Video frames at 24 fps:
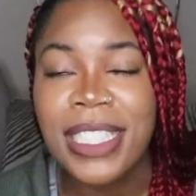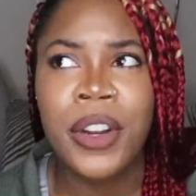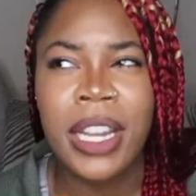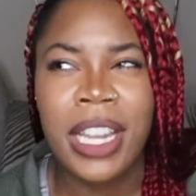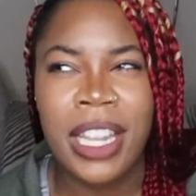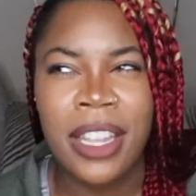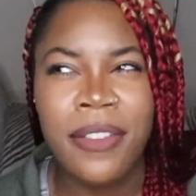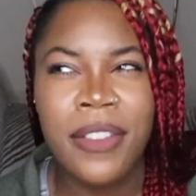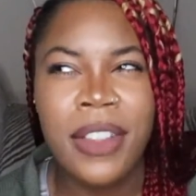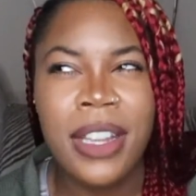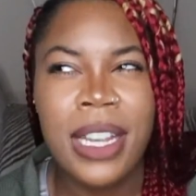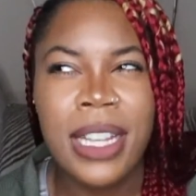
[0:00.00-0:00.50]
Or
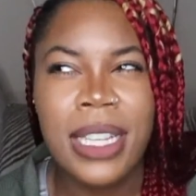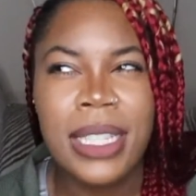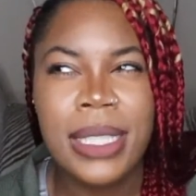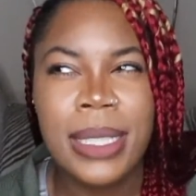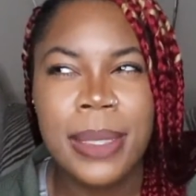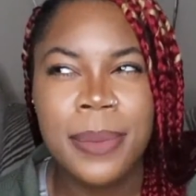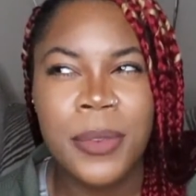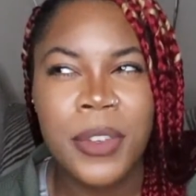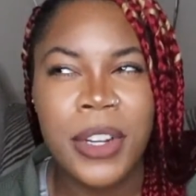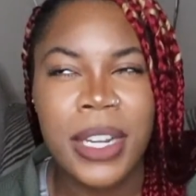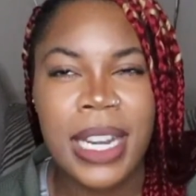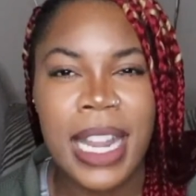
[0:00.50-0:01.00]
even like
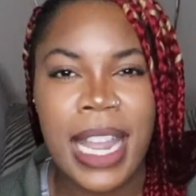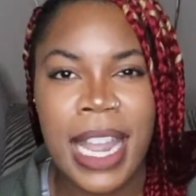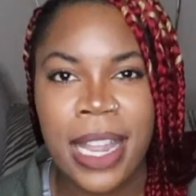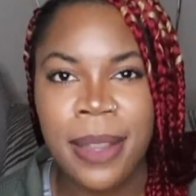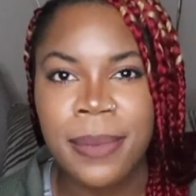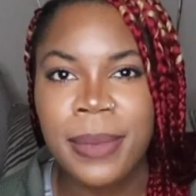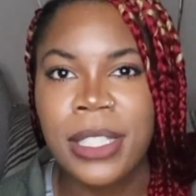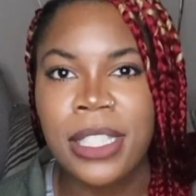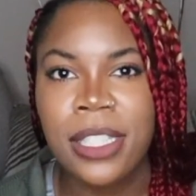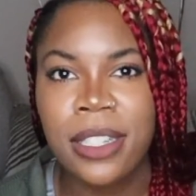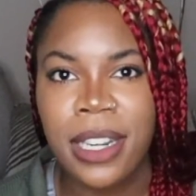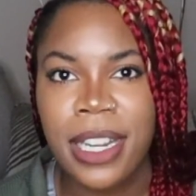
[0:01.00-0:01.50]
somewhere in
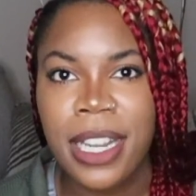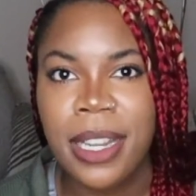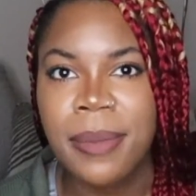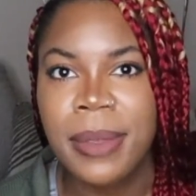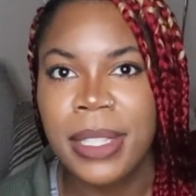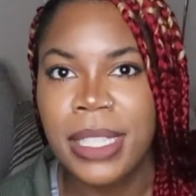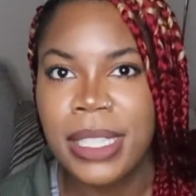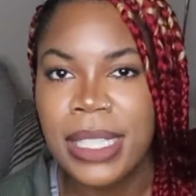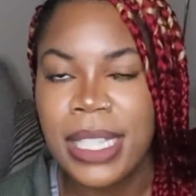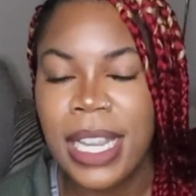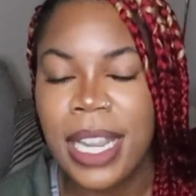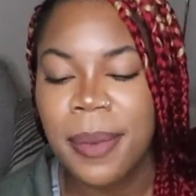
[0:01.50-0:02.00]
Amsterdam
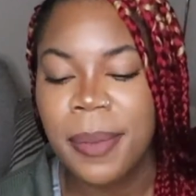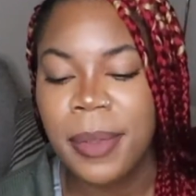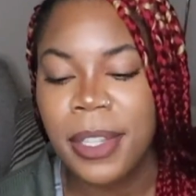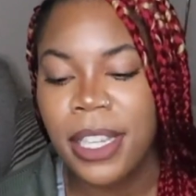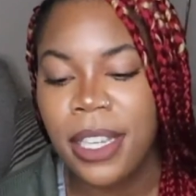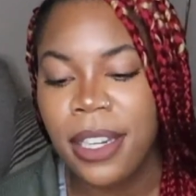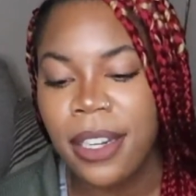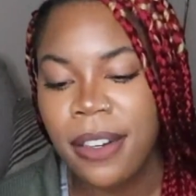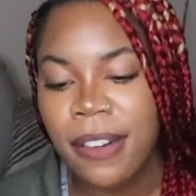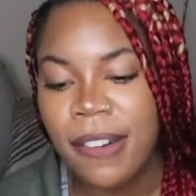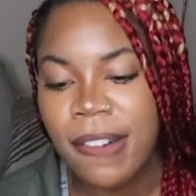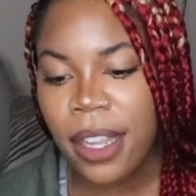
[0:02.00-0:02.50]
this time of
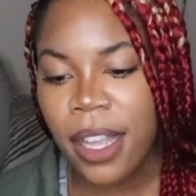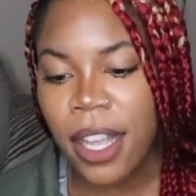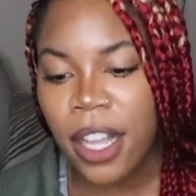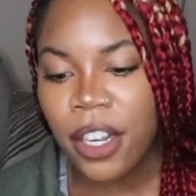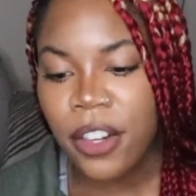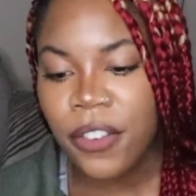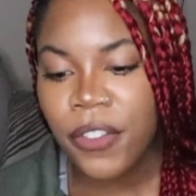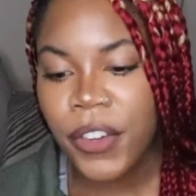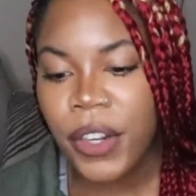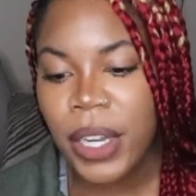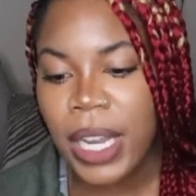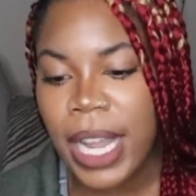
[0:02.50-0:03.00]
year.
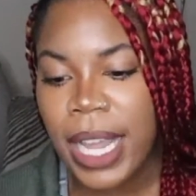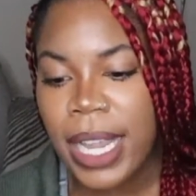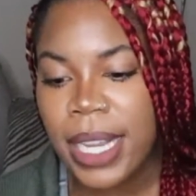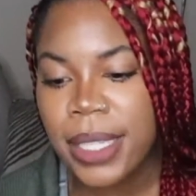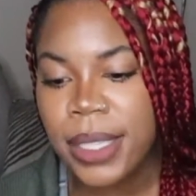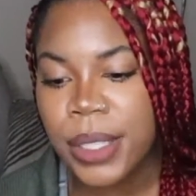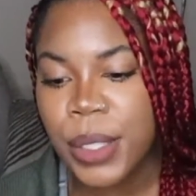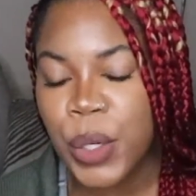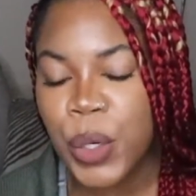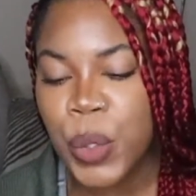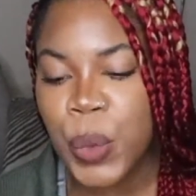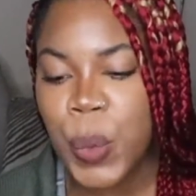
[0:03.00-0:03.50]
Colorful
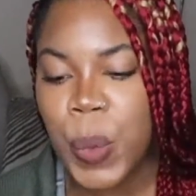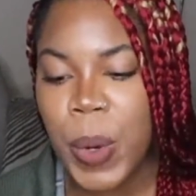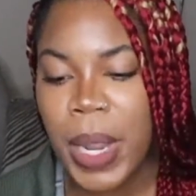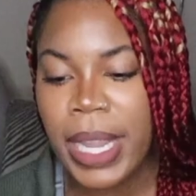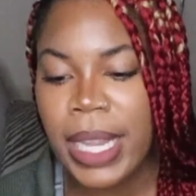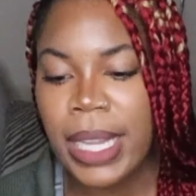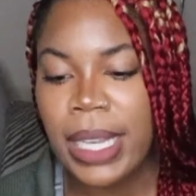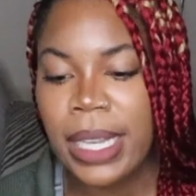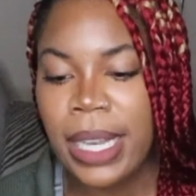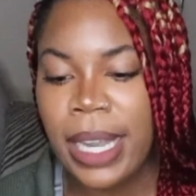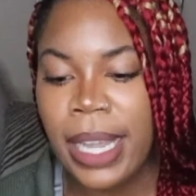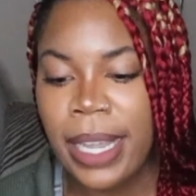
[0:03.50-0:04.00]
lights or
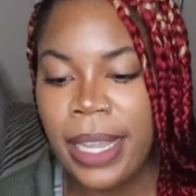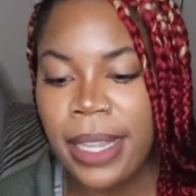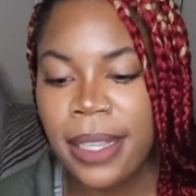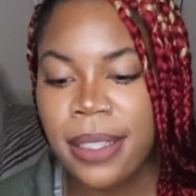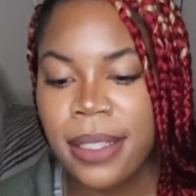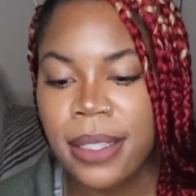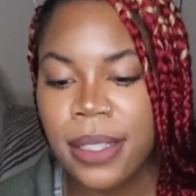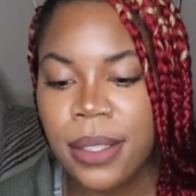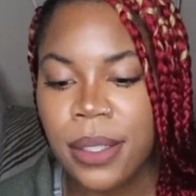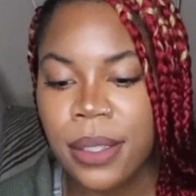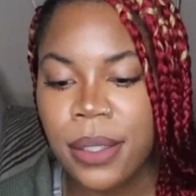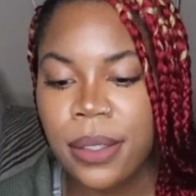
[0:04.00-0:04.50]
white
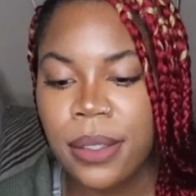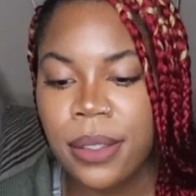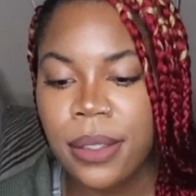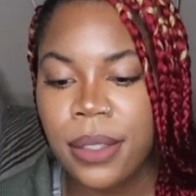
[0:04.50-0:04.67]
lights?